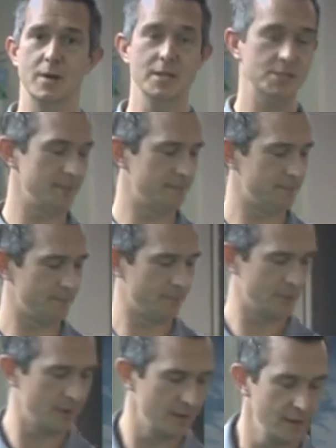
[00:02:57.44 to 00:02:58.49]
wedge,
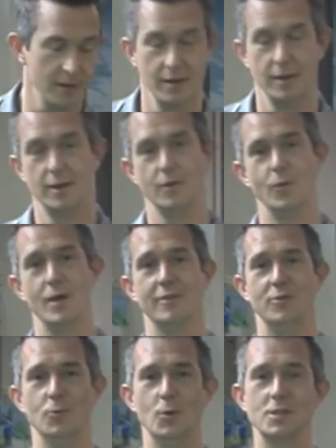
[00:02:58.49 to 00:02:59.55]
we
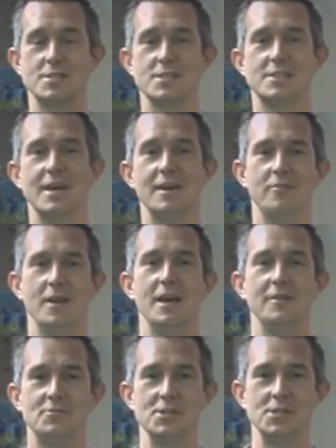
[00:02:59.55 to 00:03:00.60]
have the Wilson Staff
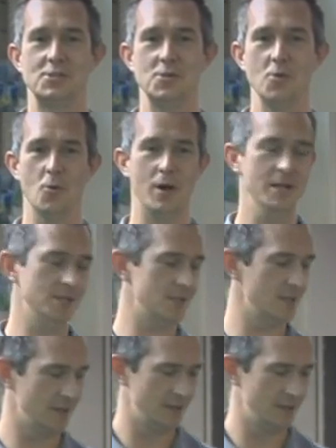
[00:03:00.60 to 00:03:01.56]
FG Tour wedge,